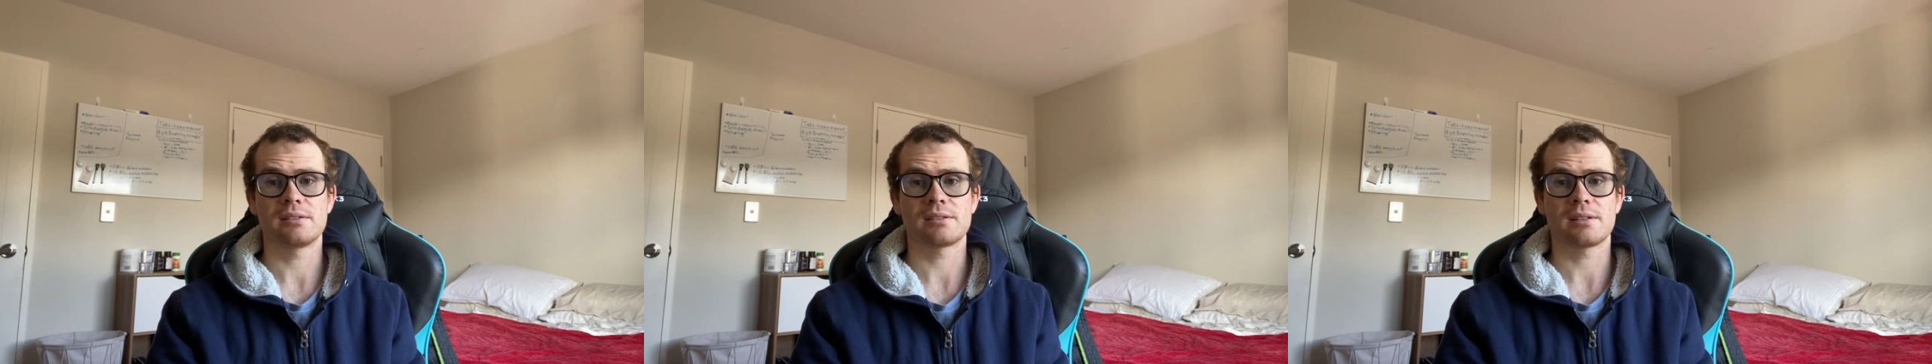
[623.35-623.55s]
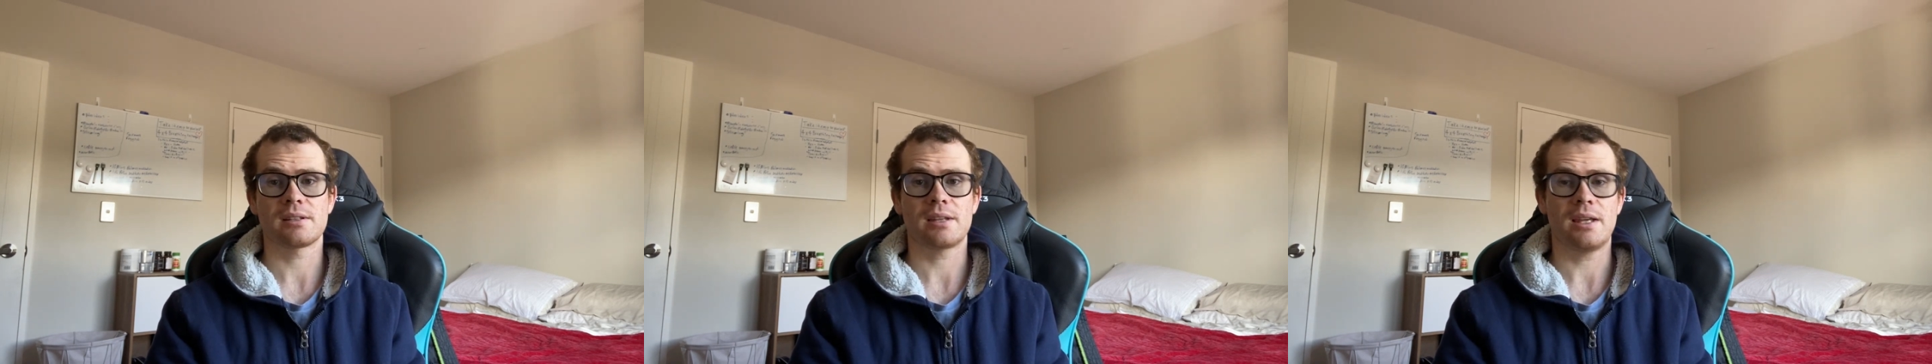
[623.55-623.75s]

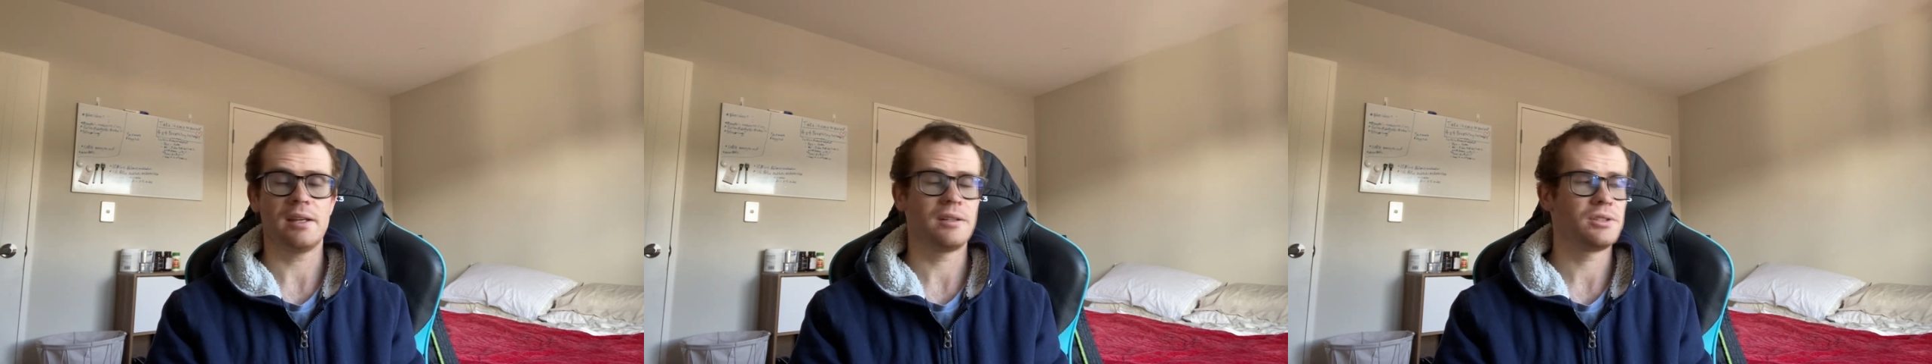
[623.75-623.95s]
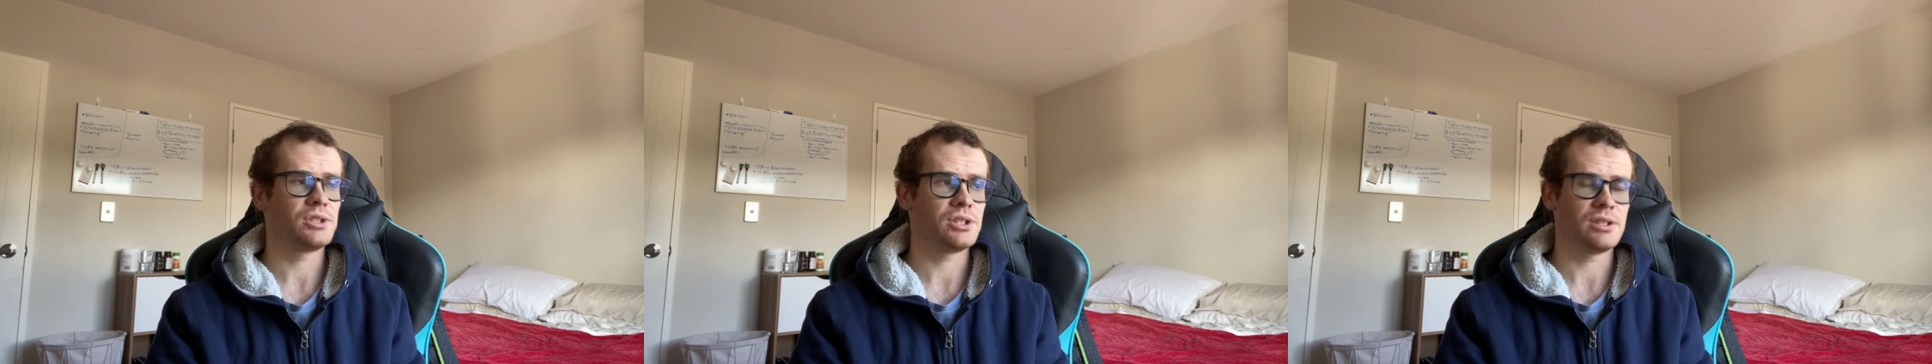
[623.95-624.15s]
like
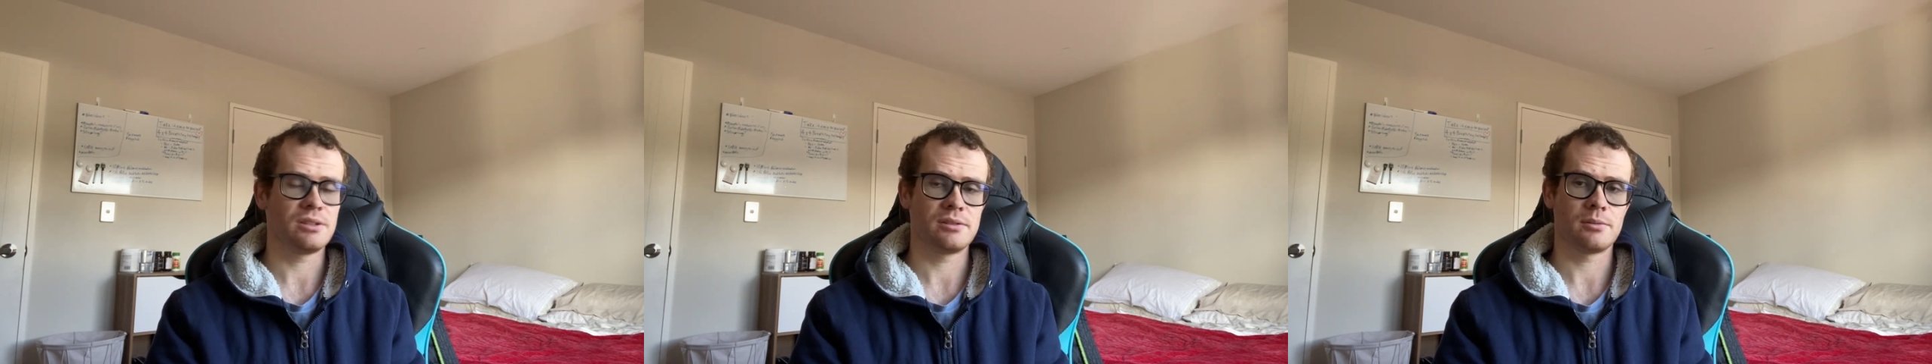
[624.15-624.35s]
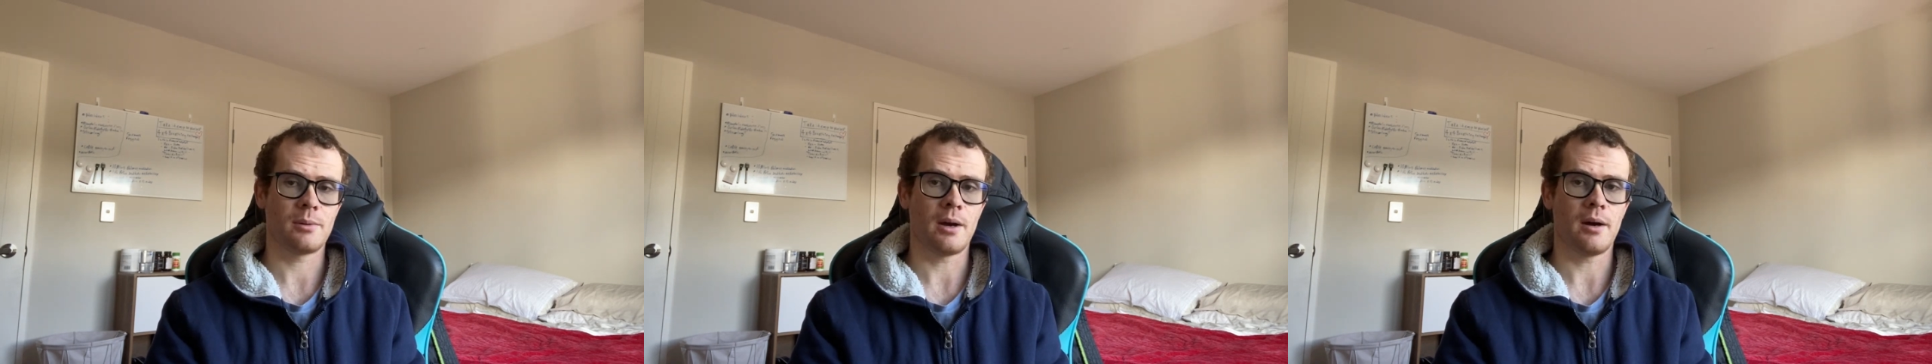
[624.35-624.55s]
energy
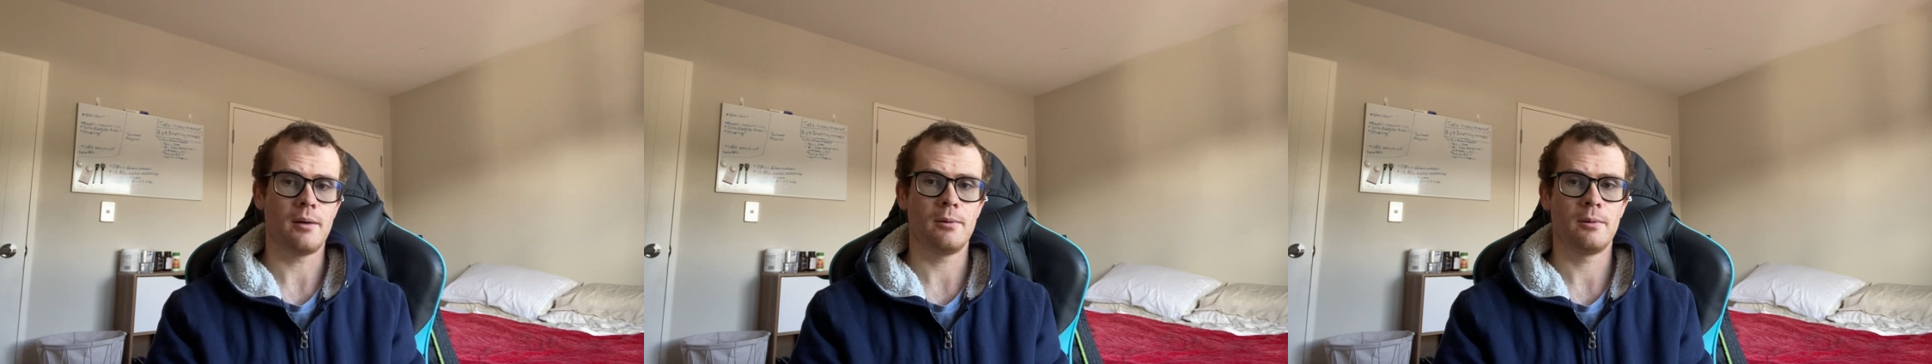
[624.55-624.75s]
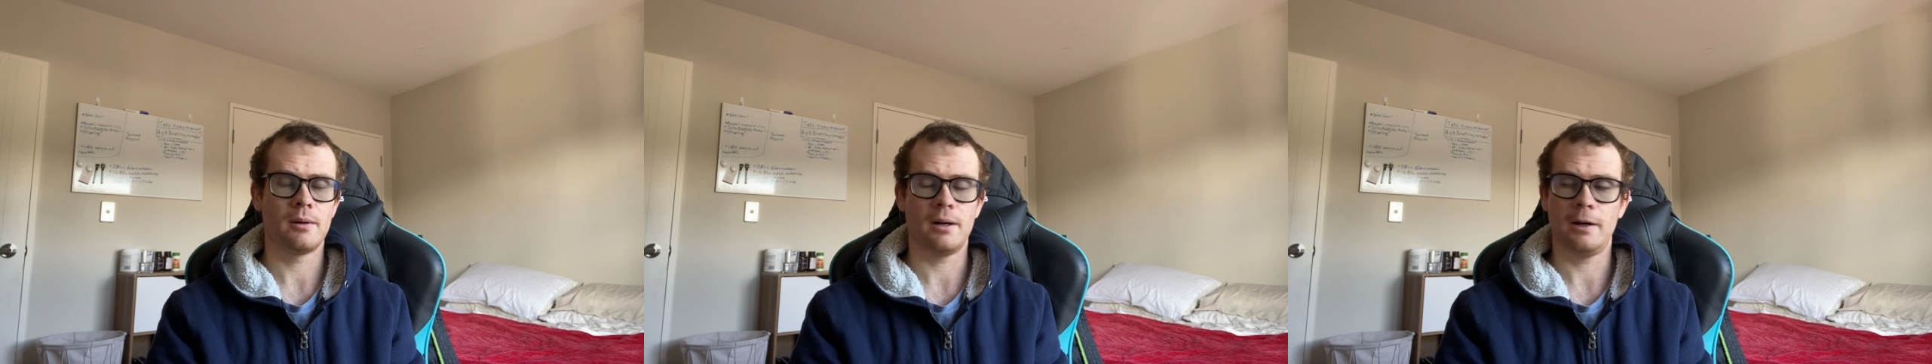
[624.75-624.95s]
as well.
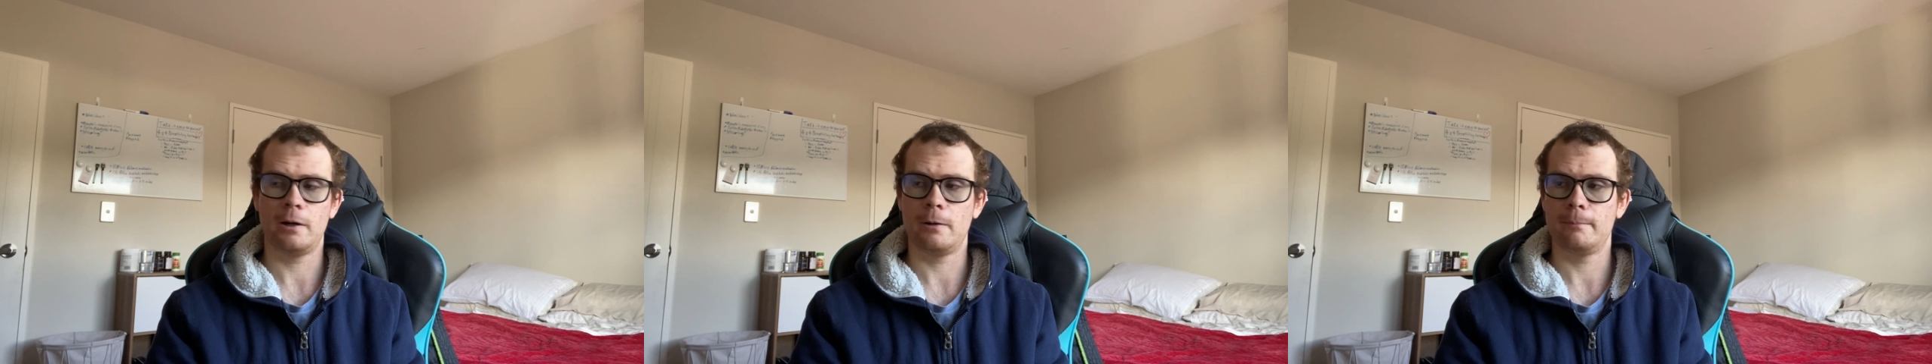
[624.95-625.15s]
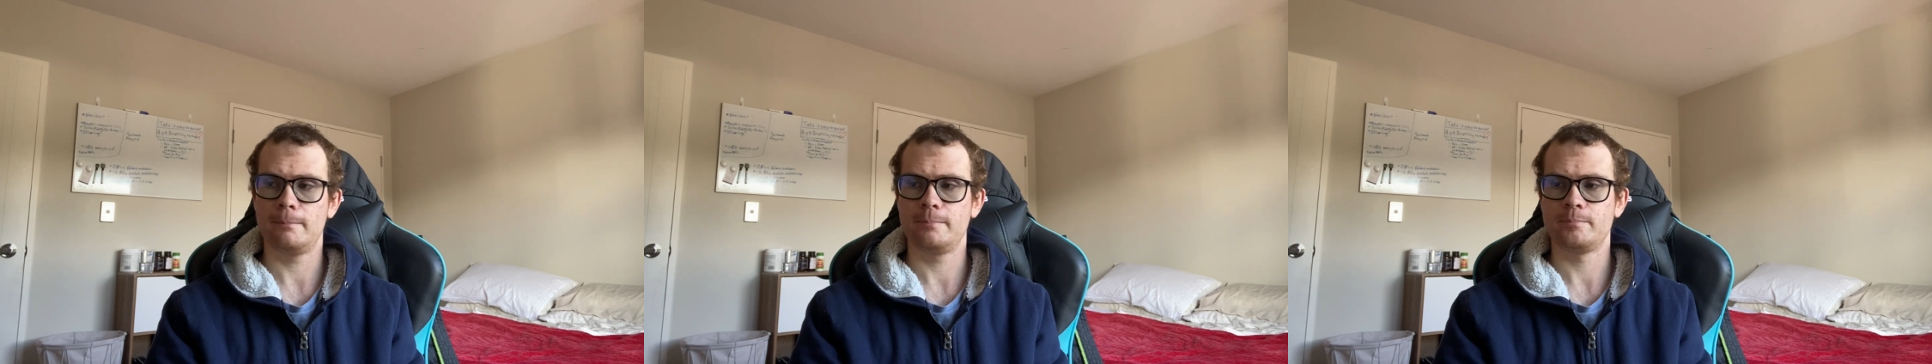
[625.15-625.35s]

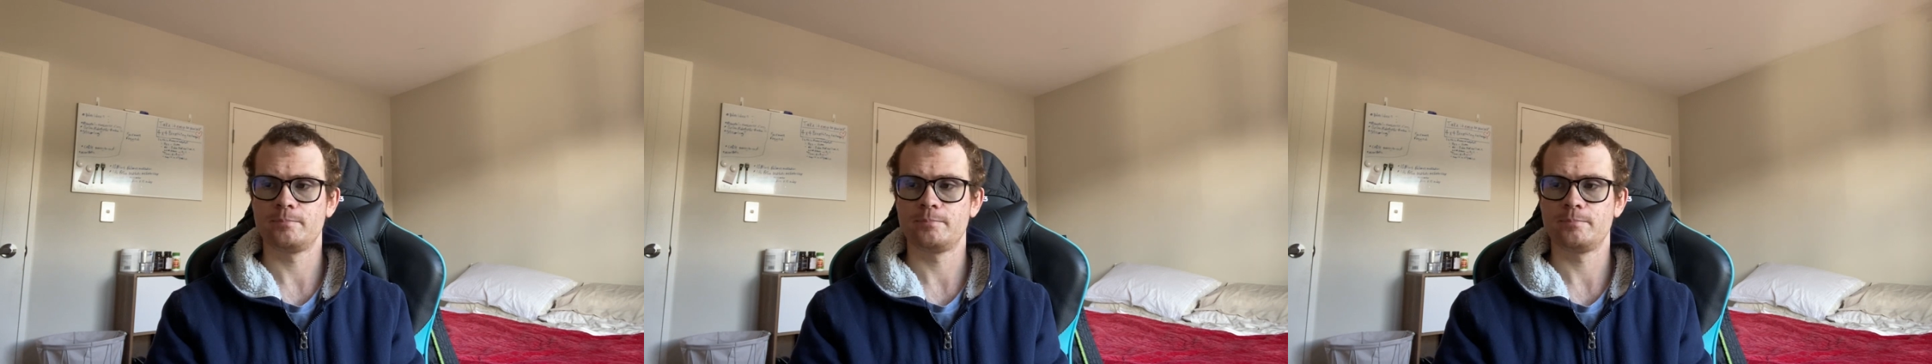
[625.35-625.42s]
Um,